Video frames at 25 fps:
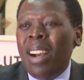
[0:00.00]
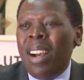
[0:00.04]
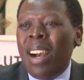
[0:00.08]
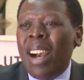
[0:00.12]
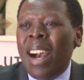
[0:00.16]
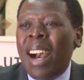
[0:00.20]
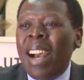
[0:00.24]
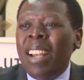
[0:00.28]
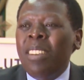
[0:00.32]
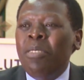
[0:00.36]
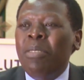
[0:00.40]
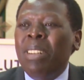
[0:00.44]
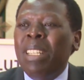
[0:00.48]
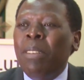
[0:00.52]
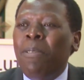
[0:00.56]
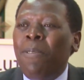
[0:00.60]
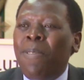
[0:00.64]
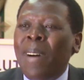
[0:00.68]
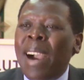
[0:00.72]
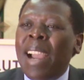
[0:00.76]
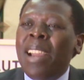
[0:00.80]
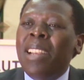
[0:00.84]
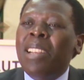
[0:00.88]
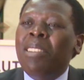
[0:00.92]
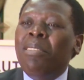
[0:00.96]
and we
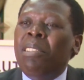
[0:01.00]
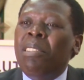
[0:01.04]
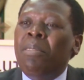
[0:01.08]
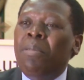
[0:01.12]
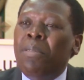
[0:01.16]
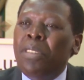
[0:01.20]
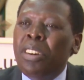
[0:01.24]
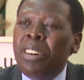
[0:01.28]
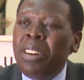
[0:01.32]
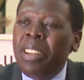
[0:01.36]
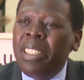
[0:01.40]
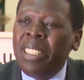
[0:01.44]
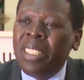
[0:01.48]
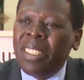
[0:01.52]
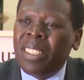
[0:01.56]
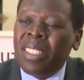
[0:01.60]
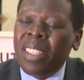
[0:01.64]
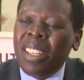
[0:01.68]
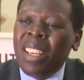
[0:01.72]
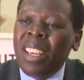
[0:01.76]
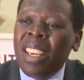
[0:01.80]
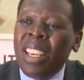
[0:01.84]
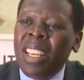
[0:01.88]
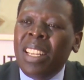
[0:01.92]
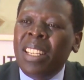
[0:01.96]
find our
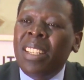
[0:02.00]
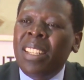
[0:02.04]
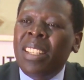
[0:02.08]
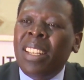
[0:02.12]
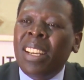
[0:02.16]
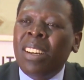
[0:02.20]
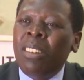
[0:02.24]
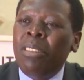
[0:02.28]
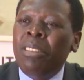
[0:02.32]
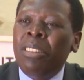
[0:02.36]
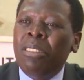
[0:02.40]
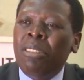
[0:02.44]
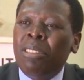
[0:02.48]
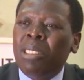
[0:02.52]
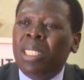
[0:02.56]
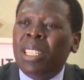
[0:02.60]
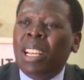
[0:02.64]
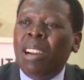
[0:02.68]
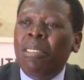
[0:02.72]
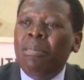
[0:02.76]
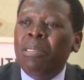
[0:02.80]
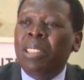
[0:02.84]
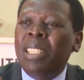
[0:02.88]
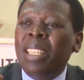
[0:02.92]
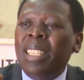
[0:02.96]
voice in those
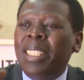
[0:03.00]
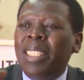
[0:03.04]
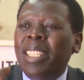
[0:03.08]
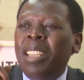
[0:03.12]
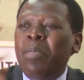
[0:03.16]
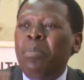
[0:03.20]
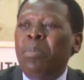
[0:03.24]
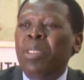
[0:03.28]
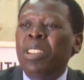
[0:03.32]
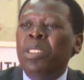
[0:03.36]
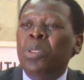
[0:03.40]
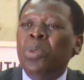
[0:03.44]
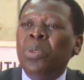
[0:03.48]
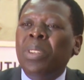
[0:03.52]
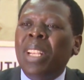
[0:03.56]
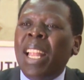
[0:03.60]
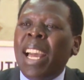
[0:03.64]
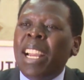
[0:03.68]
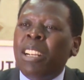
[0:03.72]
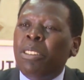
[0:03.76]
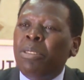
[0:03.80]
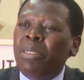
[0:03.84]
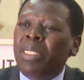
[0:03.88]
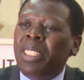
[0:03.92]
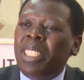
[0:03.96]
county assemblies. We'd
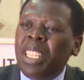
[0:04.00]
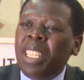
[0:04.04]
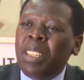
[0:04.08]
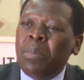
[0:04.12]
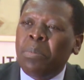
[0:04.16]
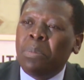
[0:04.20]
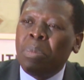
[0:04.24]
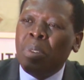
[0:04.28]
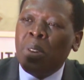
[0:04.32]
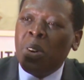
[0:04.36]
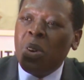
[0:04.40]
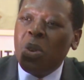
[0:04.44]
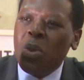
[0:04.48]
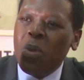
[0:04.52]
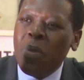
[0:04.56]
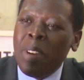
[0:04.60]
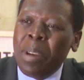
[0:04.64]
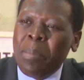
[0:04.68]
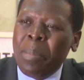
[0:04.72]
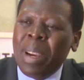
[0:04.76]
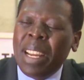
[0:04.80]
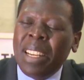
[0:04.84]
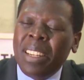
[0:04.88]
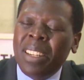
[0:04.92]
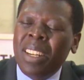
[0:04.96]
like to see more
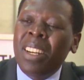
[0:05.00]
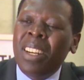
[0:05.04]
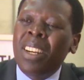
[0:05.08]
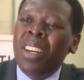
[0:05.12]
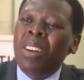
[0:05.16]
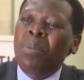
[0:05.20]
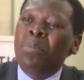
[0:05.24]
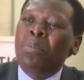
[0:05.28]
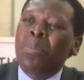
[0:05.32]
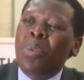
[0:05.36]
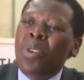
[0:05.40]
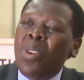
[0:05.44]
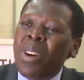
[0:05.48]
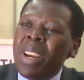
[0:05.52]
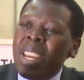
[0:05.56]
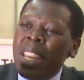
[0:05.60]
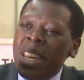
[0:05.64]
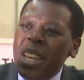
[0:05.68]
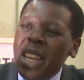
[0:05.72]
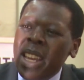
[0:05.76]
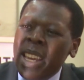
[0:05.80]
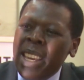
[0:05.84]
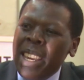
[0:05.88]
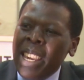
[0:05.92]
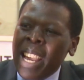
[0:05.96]
women, more
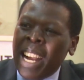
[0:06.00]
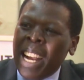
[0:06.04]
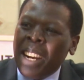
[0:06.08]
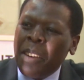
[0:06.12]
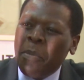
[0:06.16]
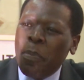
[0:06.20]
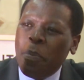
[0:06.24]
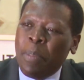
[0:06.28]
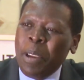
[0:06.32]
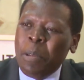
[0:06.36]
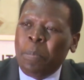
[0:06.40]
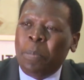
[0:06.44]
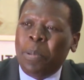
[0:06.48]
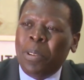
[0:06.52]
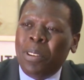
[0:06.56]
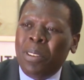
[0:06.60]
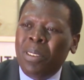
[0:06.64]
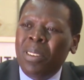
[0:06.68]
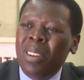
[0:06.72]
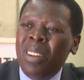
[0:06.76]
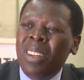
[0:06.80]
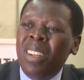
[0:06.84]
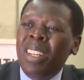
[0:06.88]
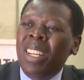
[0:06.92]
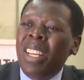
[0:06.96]
young
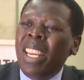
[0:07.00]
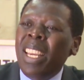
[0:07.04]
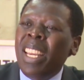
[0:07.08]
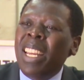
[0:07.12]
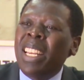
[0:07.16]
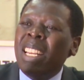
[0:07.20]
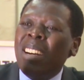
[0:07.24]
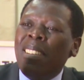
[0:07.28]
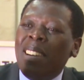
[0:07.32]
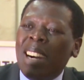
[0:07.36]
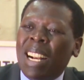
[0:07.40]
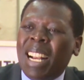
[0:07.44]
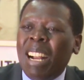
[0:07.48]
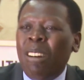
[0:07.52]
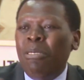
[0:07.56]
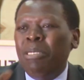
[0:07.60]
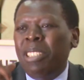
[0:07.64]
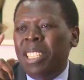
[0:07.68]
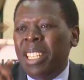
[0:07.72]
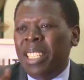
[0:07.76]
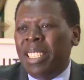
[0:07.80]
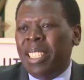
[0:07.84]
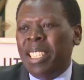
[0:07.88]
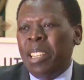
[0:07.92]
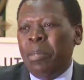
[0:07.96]
people in our
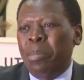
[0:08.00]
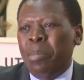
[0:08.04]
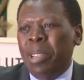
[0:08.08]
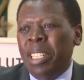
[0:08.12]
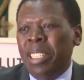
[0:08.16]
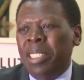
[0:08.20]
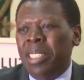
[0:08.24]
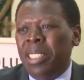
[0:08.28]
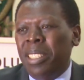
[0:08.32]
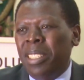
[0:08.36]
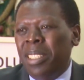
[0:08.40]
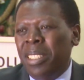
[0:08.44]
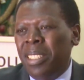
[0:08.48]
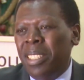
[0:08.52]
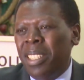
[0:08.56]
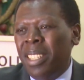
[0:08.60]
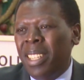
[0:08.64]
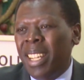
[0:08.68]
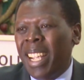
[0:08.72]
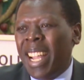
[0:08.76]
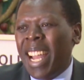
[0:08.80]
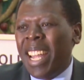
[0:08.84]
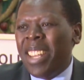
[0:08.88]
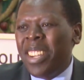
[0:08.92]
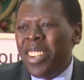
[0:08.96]
county assemblies.
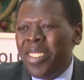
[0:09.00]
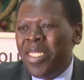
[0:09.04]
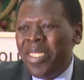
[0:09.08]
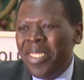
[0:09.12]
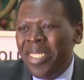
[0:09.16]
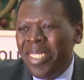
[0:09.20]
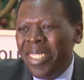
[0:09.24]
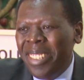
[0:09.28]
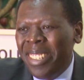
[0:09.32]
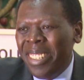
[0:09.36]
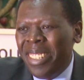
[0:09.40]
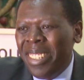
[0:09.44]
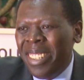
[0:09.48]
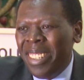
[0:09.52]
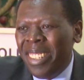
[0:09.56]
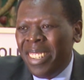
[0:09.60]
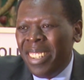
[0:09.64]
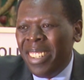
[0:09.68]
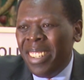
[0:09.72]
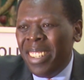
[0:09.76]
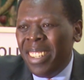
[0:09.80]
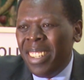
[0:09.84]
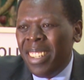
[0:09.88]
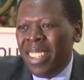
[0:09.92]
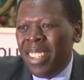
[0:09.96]
Can you?
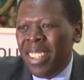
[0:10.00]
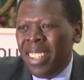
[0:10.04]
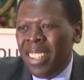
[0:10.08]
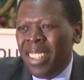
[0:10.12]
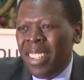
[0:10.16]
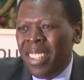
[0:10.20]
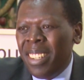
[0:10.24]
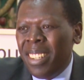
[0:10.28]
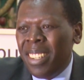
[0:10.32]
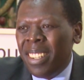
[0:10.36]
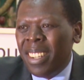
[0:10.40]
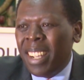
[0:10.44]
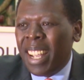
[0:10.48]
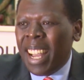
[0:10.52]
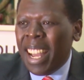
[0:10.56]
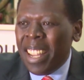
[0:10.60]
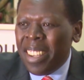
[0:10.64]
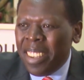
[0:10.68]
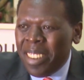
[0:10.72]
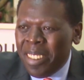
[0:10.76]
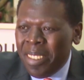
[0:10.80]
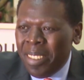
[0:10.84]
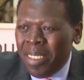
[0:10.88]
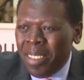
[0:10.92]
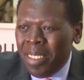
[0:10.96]

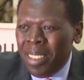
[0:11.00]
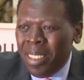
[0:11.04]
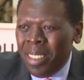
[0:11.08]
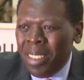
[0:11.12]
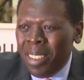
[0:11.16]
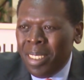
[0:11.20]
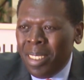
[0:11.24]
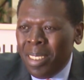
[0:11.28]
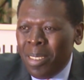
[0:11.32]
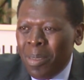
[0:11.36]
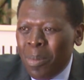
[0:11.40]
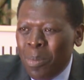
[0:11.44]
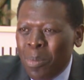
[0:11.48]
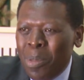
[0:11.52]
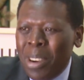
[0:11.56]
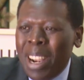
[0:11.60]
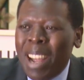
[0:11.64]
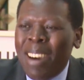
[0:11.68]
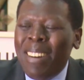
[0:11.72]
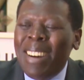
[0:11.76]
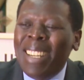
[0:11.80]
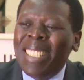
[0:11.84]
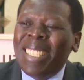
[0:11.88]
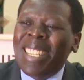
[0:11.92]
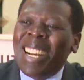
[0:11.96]
Can you?
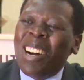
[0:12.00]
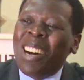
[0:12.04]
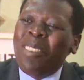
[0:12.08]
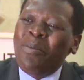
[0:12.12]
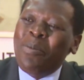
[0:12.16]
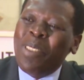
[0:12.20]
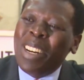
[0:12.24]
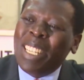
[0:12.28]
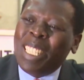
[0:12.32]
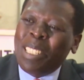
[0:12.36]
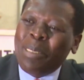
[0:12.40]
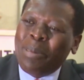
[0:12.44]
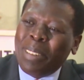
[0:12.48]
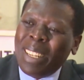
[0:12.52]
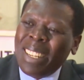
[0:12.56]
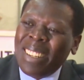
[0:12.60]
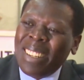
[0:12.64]
Munaweza hamwezi?